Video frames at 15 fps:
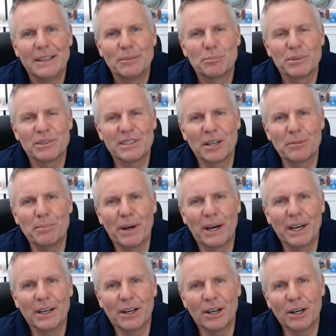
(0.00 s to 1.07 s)
presented
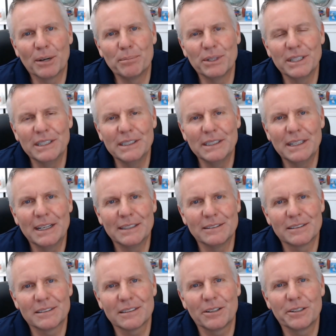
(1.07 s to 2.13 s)
by Aubrey and
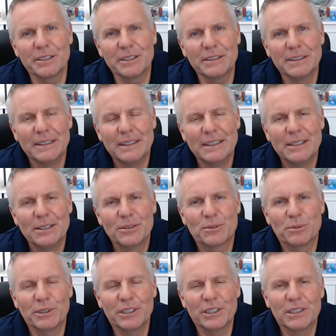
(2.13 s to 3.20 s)
Sarah. It was
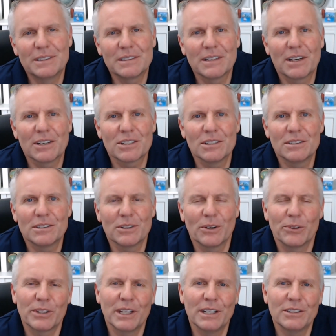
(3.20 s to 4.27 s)
a really good session, so
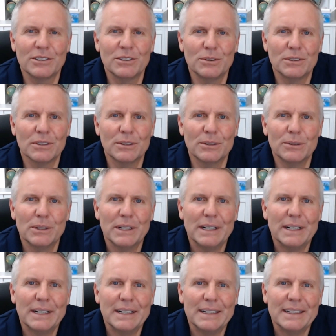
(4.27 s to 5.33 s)
thanks you two.
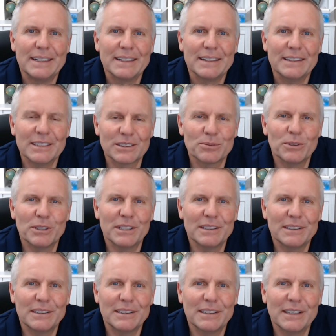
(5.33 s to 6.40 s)
This
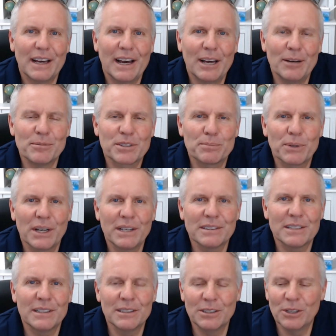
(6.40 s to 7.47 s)
one, I'm surprised
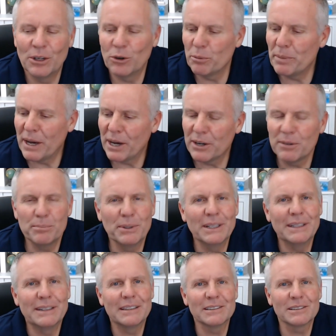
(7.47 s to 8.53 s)
I didn't know about it,
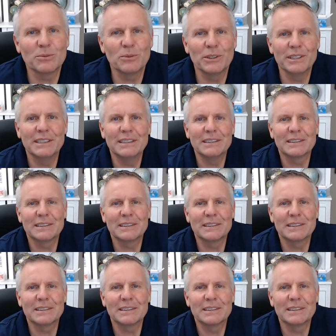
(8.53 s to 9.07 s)
but this one is